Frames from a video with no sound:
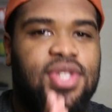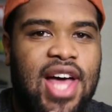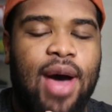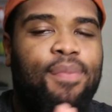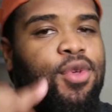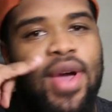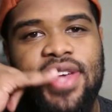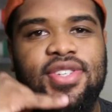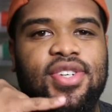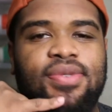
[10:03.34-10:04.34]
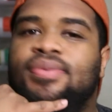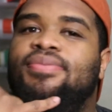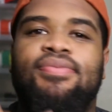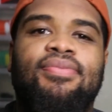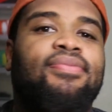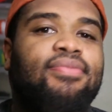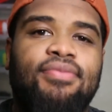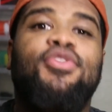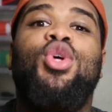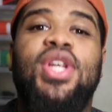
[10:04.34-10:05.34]
stop, you answer,
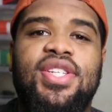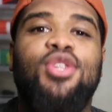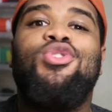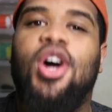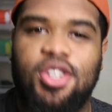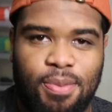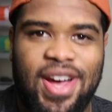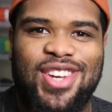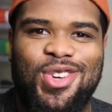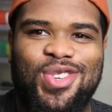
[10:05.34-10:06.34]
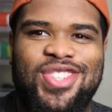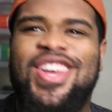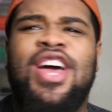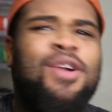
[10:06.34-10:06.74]
you listen, you talk to my Dukes.